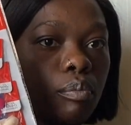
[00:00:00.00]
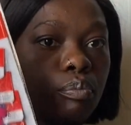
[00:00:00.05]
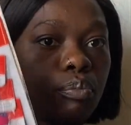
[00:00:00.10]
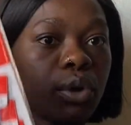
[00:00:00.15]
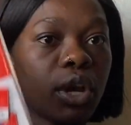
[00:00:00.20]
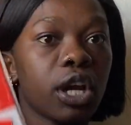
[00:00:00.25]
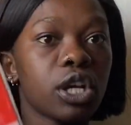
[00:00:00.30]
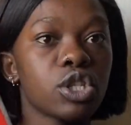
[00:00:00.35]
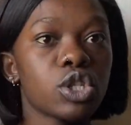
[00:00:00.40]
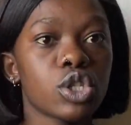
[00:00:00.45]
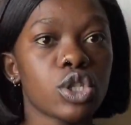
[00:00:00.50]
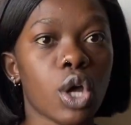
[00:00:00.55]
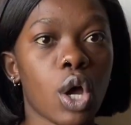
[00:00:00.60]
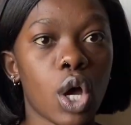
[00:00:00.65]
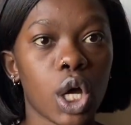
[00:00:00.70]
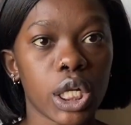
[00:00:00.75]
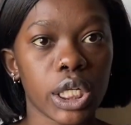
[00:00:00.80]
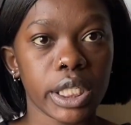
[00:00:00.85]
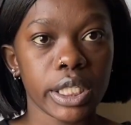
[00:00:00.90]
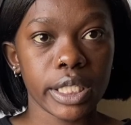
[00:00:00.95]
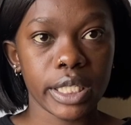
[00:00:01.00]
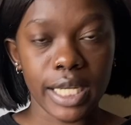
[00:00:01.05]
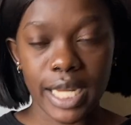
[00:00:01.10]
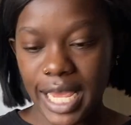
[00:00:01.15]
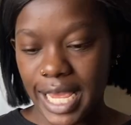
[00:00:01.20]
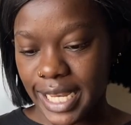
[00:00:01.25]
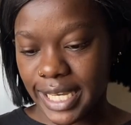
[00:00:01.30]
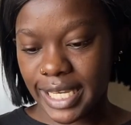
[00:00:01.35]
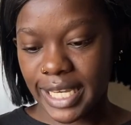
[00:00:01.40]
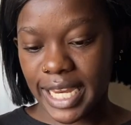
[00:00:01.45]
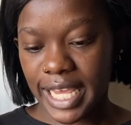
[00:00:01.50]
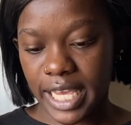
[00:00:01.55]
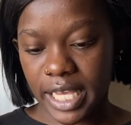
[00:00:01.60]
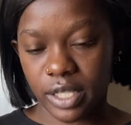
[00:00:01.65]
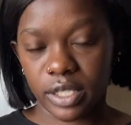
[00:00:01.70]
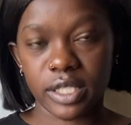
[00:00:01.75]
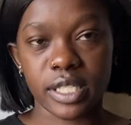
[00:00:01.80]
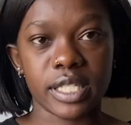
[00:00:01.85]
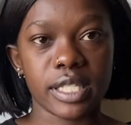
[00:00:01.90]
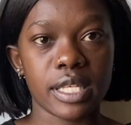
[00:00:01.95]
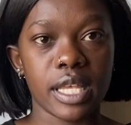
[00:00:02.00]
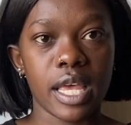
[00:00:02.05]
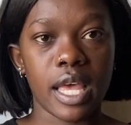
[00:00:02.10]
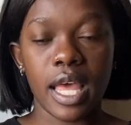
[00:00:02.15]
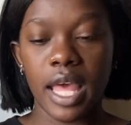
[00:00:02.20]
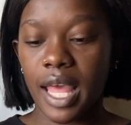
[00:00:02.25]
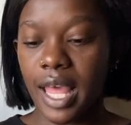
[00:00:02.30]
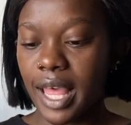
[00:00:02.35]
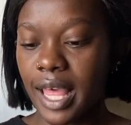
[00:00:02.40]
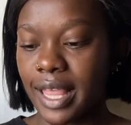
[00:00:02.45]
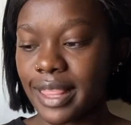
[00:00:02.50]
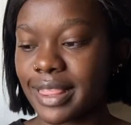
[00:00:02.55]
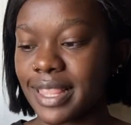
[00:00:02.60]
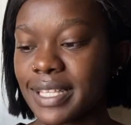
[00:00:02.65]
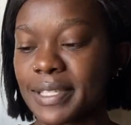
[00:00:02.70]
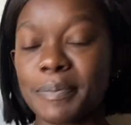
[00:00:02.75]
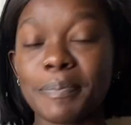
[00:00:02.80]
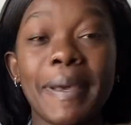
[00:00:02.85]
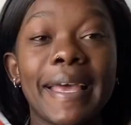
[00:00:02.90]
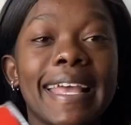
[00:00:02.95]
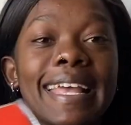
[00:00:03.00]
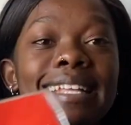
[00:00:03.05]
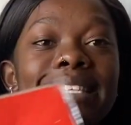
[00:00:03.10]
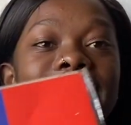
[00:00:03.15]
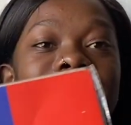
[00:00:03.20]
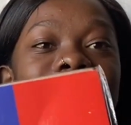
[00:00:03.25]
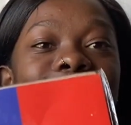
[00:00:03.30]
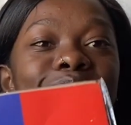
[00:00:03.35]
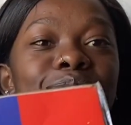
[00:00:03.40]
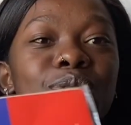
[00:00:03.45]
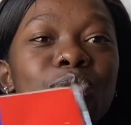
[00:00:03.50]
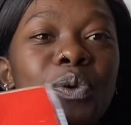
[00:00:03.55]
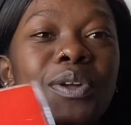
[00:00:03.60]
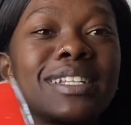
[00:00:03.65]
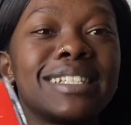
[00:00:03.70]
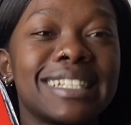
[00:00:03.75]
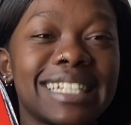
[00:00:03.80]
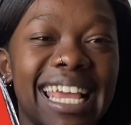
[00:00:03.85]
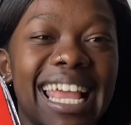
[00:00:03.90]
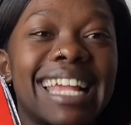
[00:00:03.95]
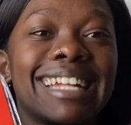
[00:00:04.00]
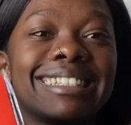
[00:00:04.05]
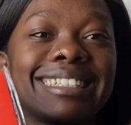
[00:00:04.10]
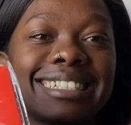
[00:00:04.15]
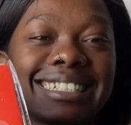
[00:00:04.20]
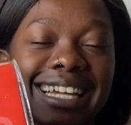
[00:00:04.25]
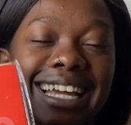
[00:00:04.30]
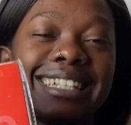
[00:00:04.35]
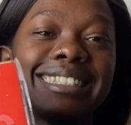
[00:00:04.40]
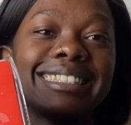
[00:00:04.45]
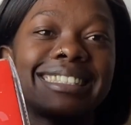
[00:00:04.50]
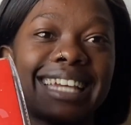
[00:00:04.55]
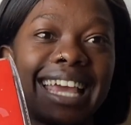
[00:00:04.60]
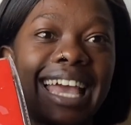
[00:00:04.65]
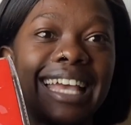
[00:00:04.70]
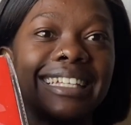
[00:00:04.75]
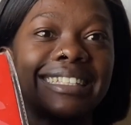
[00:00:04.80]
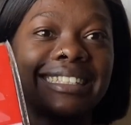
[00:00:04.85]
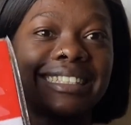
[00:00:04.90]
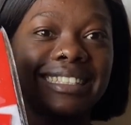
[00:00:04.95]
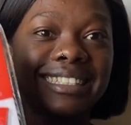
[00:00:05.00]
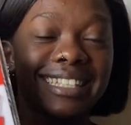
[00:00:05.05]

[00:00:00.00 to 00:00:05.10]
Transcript: Press on nails. This packet is 28 rand, guys.